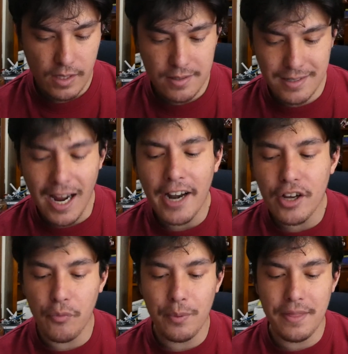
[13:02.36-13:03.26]
starting
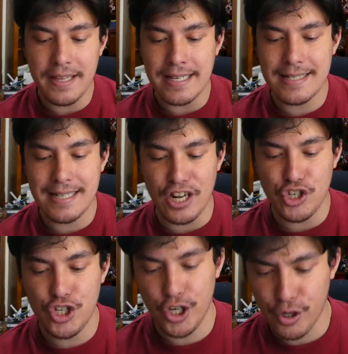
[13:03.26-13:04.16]
off with the
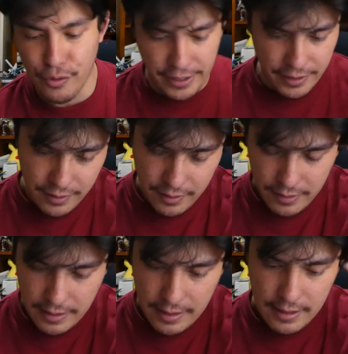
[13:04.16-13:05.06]
Centurion,
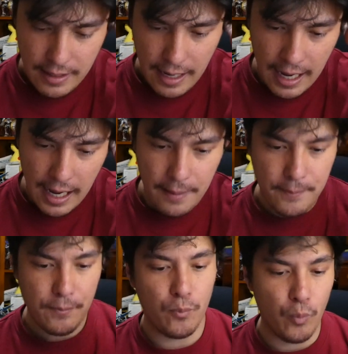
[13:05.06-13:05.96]

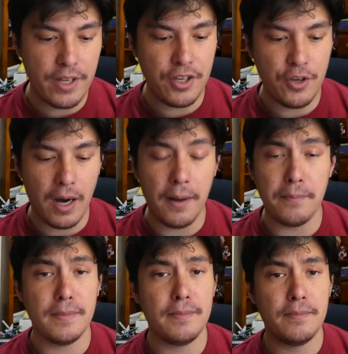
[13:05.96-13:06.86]
when you are
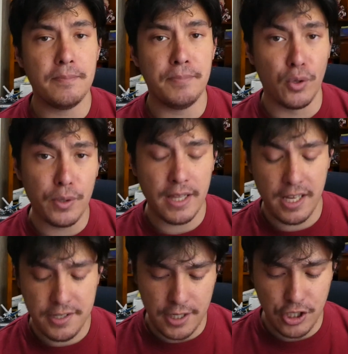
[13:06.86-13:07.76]
building the
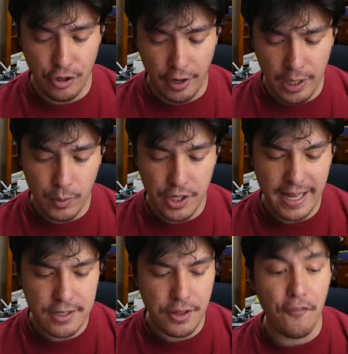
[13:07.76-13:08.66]
Centurion, when you
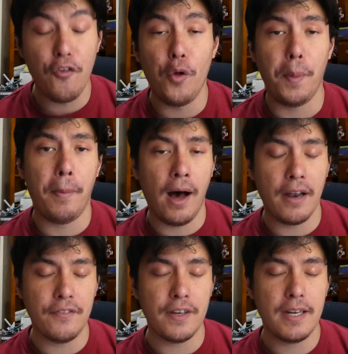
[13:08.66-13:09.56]
get to the 4th part
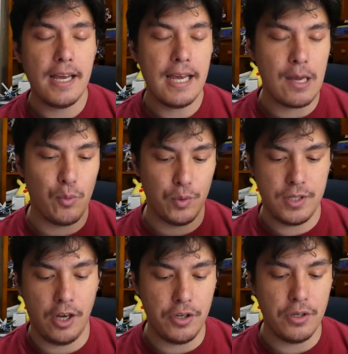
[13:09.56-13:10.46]
of it, it will
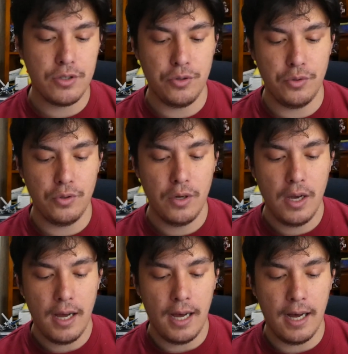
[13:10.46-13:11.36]
tell you to
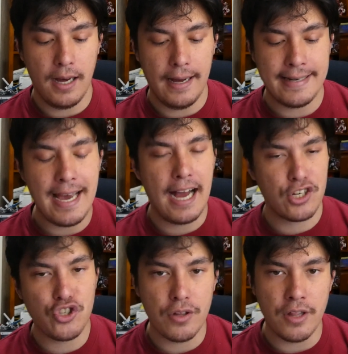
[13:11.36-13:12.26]

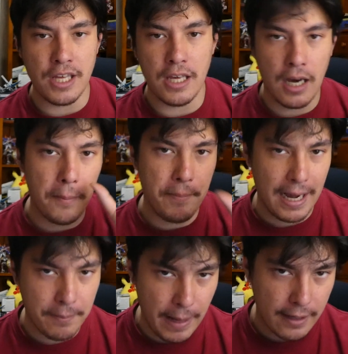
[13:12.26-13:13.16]
attach the
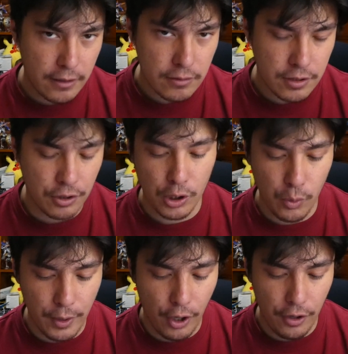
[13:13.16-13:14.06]
backpack, to
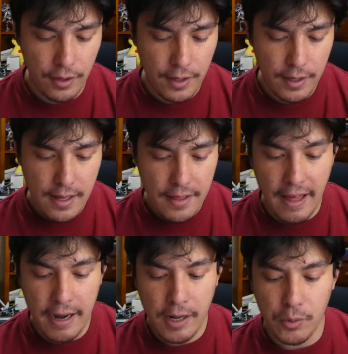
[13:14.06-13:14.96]
glue it on.
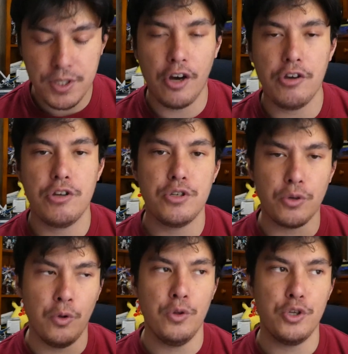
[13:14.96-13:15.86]
Then it will tell you to
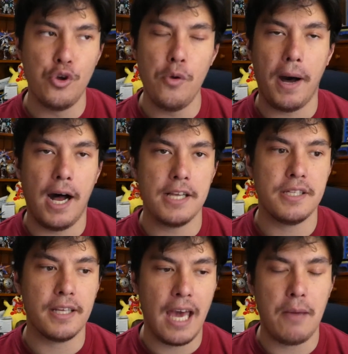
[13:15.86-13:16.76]
glue the 2 parts of
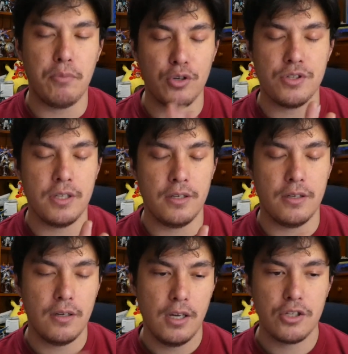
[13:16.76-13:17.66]
the cape, because
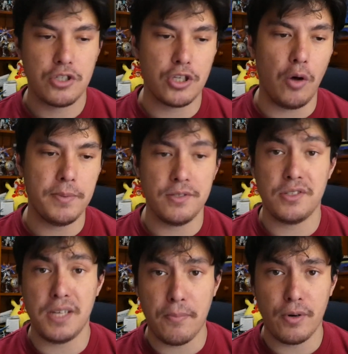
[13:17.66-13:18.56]
the sculpt is
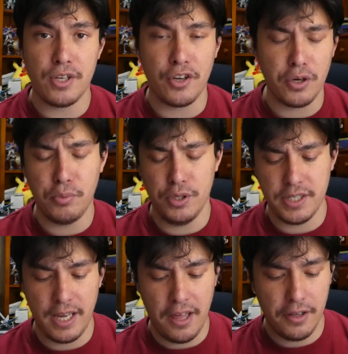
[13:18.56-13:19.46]
separate, you've got to put it
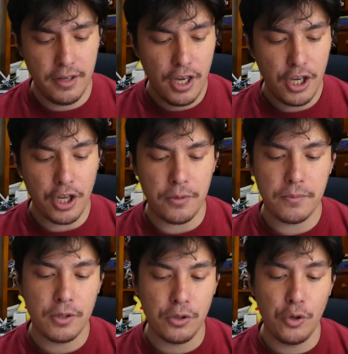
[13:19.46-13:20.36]
together. You got to
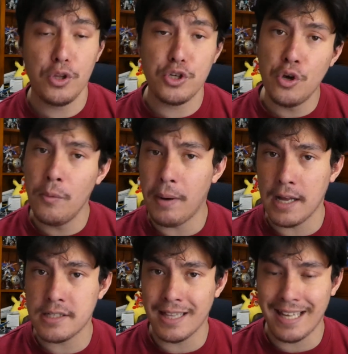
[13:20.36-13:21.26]
glue the 2
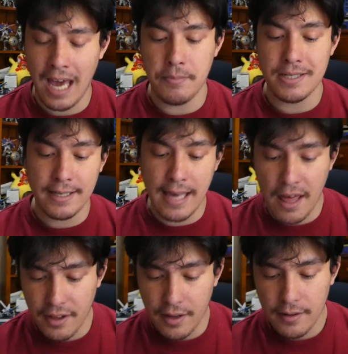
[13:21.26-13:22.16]
parts of the cape
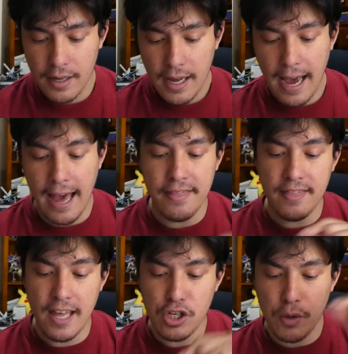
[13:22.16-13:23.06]
together, and
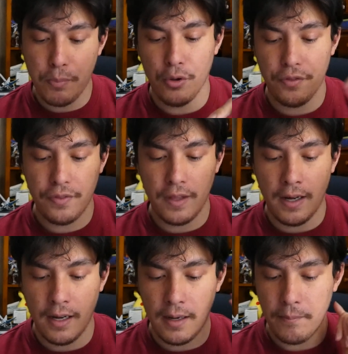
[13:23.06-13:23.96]
then you put,
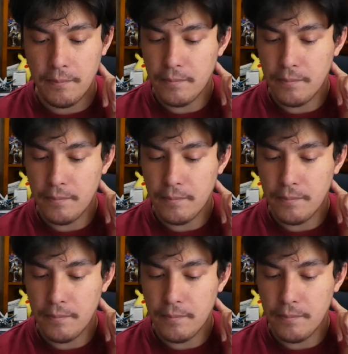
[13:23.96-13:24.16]
and